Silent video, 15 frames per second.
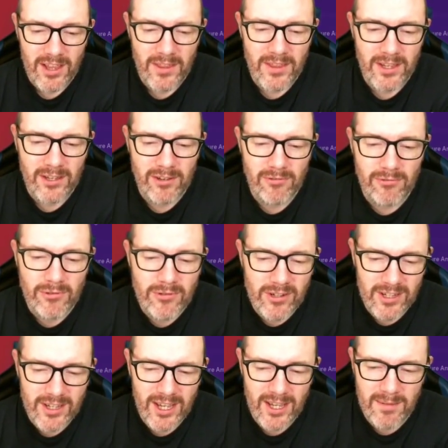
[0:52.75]
Then
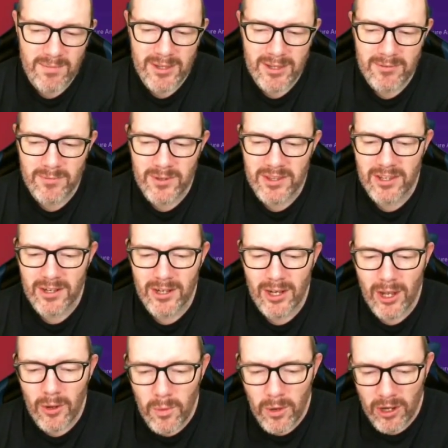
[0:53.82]
Coruña came in with a
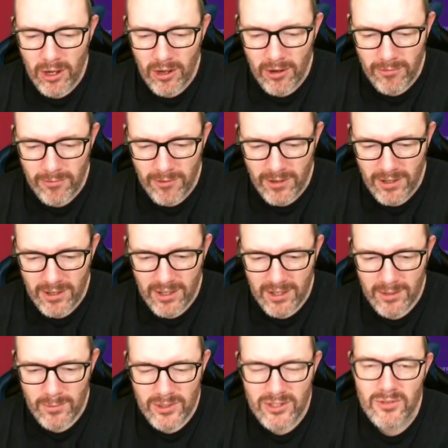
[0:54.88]
lower offer,
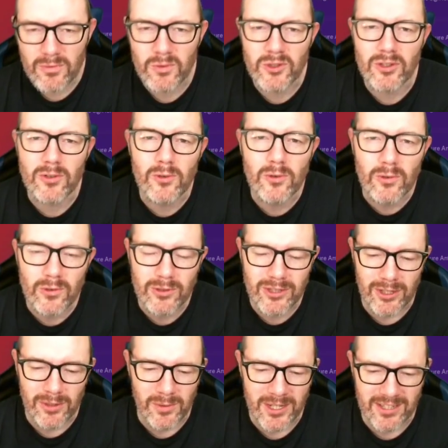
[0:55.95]
which was
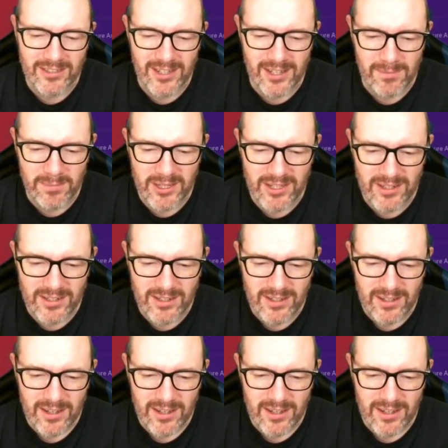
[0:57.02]
also accepted.